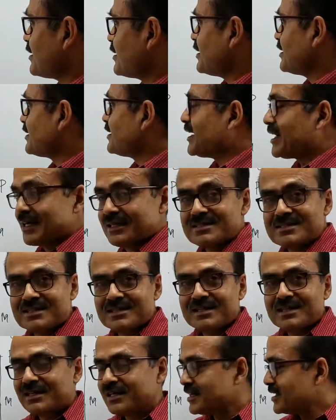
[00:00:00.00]
does.
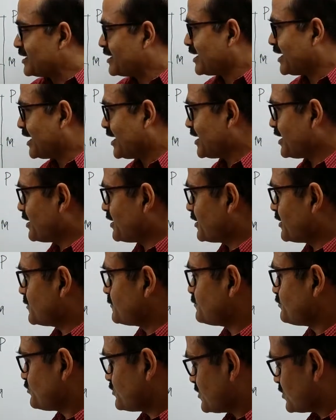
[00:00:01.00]
And
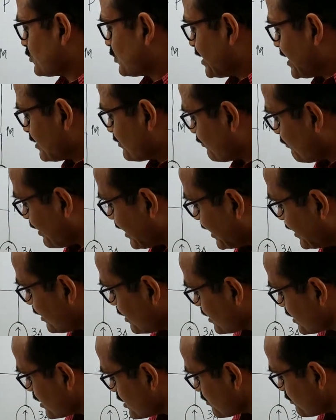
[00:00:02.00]
so, let us find
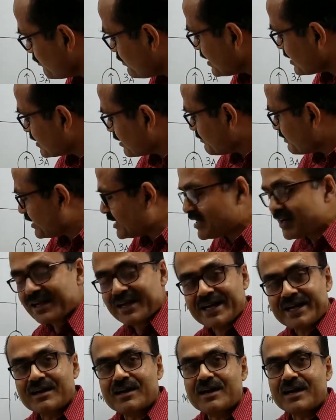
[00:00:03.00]
V Thevenin
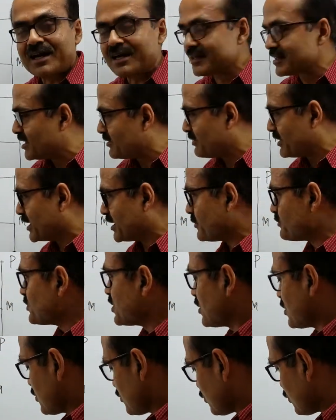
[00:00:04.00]
and R Thevenin.
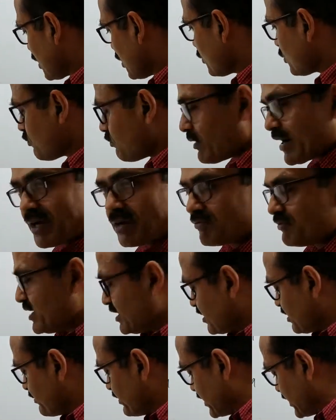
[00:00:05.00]
So, how to find V
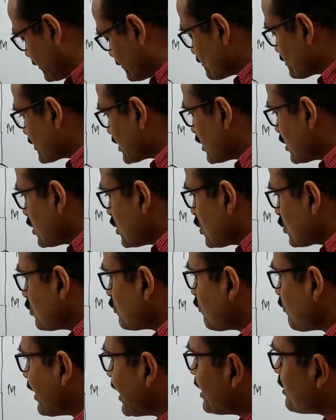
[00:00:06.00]
Thevenin? To
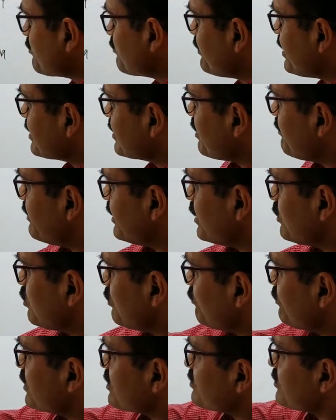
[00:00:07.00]
find V Thevenin, we
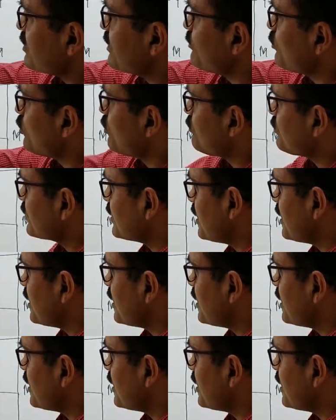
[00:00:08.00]
first remove the